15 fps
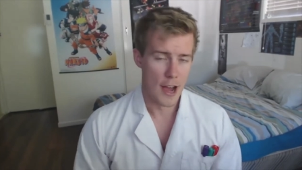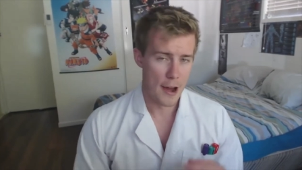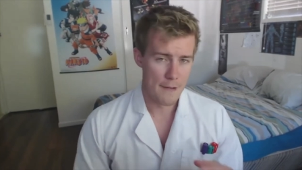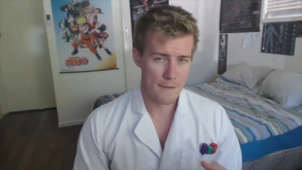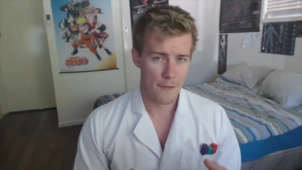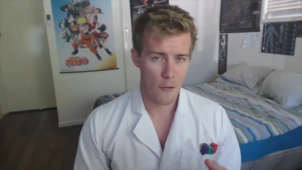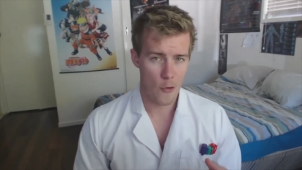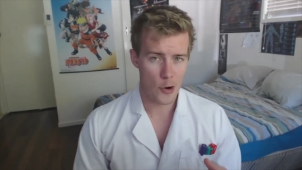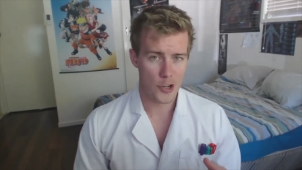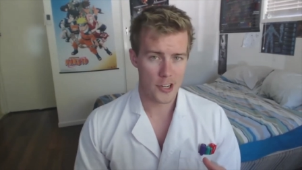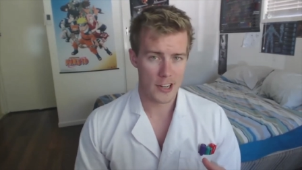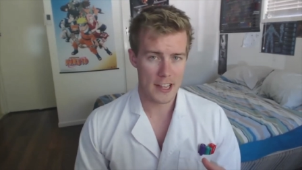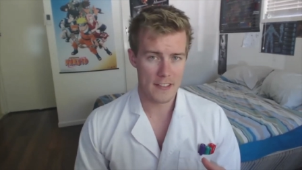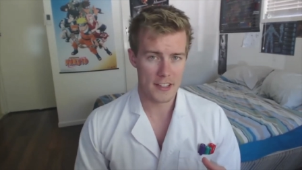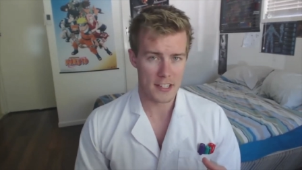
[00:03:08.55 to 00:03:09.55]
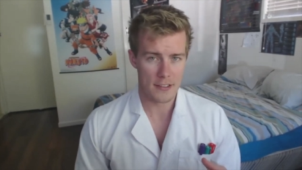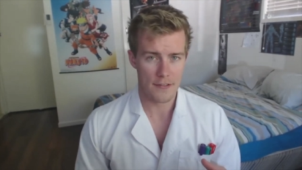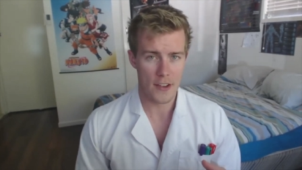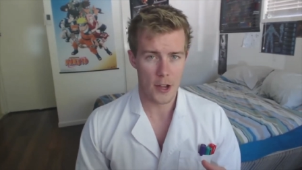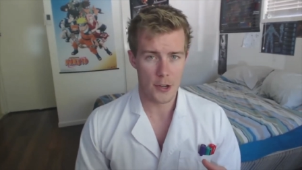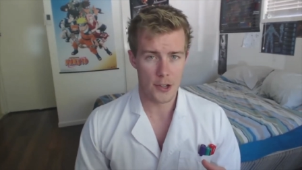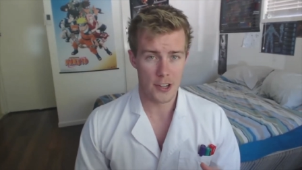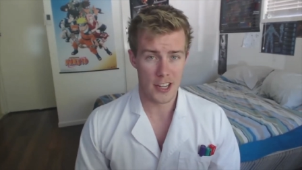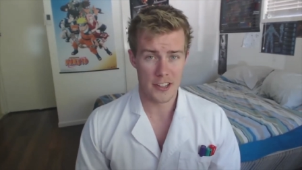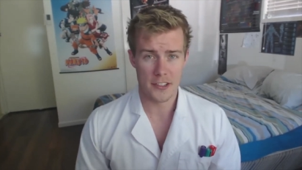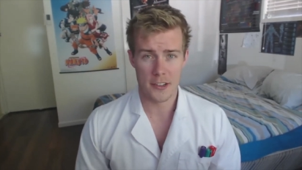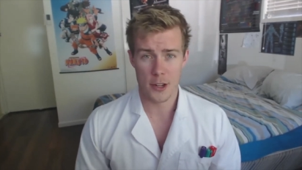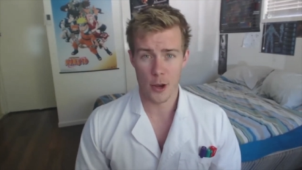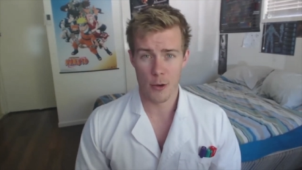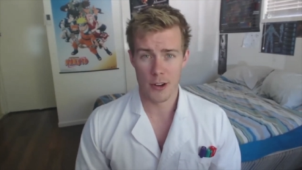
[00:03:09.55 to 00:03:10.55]
Unfortunately, this invention
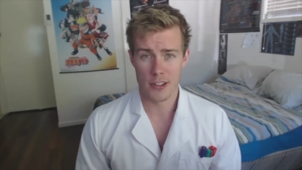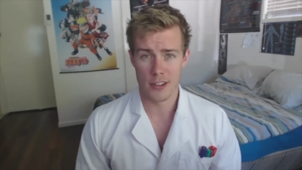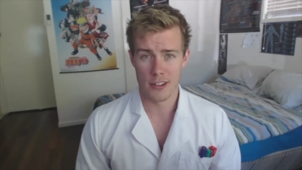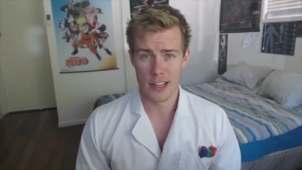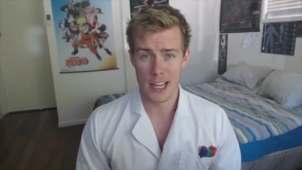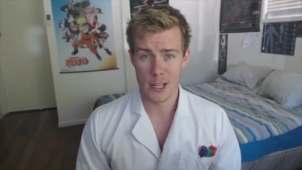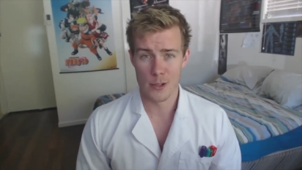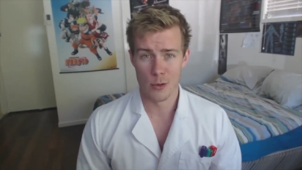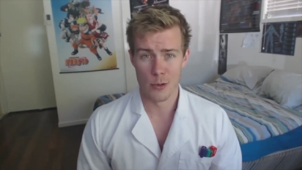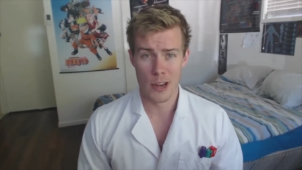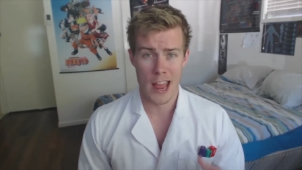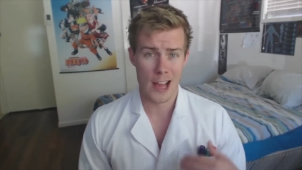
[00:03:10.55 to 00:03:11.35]
isn't going to lead to an